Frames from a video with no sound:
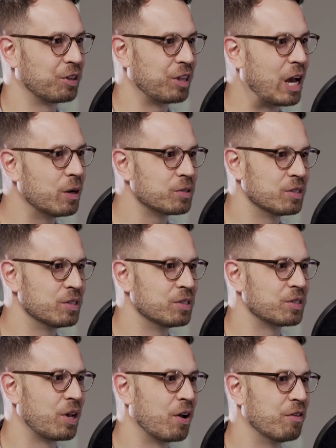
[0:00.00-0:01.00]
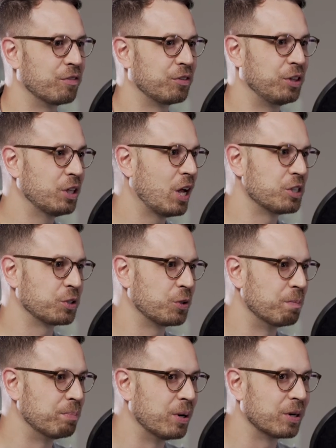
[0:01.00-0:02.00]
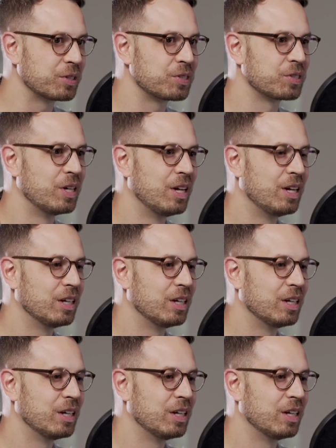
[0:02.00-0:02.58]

thousands of theological books,